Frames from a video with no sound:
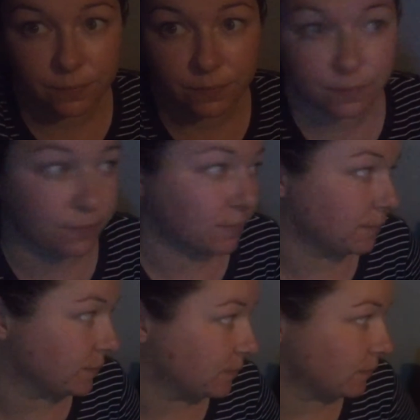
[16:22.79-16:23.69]
Well,
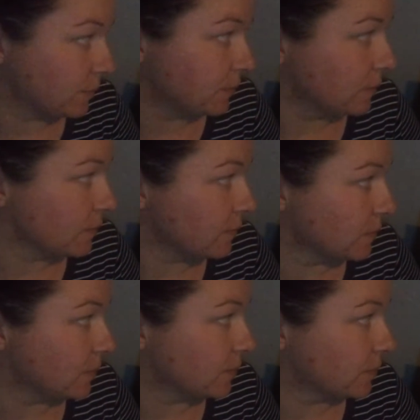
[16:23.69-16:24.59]
yeah, this is how we
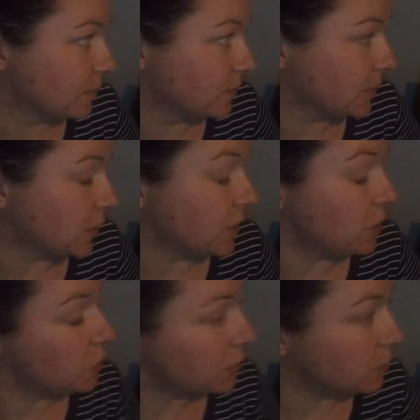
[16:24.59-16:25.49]
cope. As I
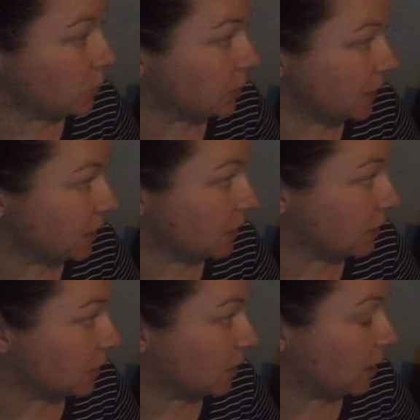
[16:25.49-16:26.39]
told him earlier in
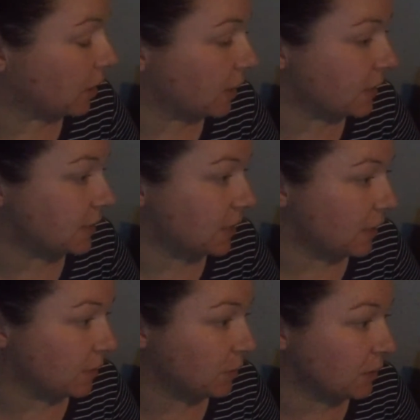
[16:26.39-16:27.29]
the car, I said
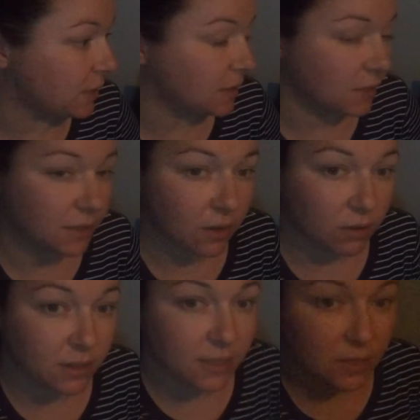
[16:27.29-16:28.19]
this is
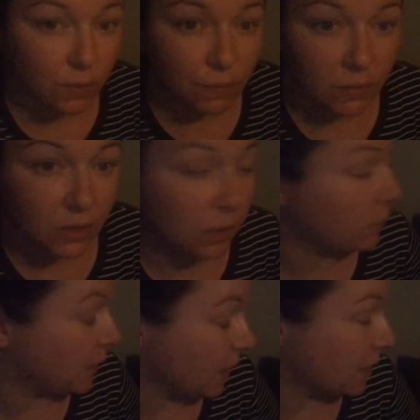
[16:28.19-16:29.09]
called
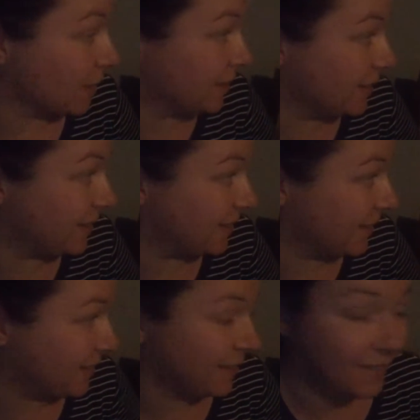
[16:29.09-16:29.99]
self-loathing.
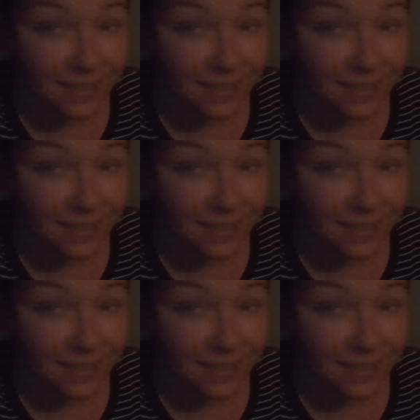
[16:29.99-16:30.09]
Mm-hmm.